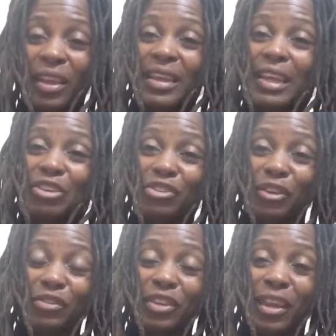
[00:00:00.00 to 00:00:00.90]
Get
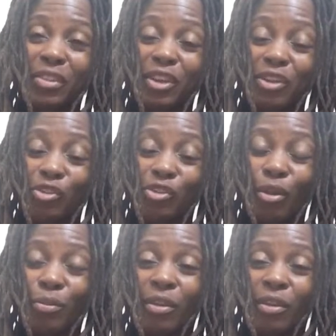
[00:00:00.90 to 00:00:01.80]
yourself together in
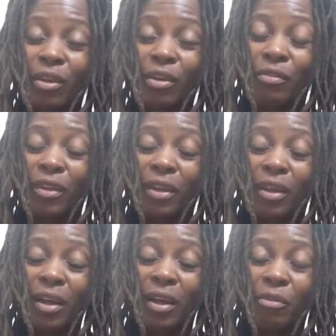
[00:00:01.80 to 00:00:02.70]
terms of
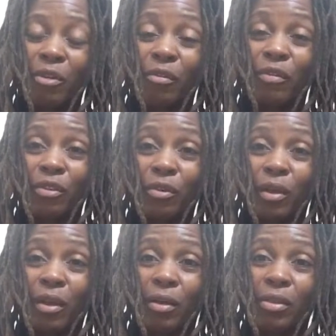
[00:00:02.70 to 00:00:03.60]
your physical
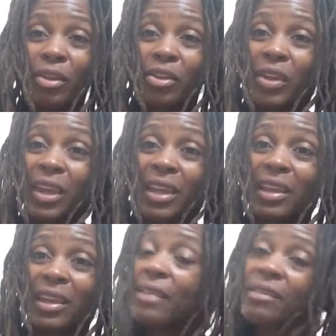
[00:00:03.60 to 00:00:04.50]
health, your
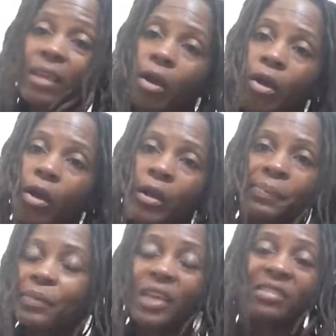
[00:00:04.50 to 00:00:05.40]
eating. It's not hard.
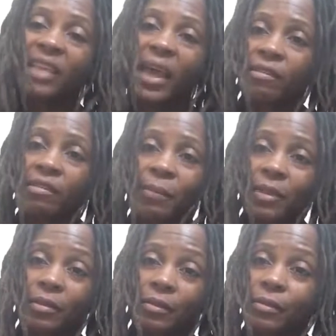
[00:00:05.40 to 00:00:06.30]
It's not
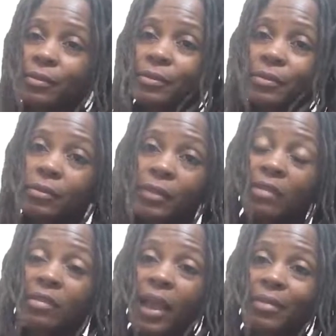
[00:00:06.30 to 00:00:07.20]
expensive. It's
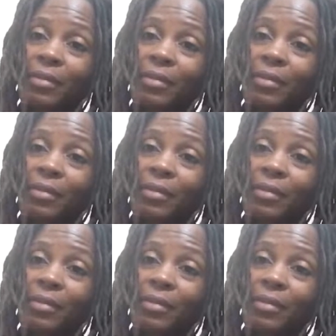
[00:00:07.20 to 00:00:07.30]
not.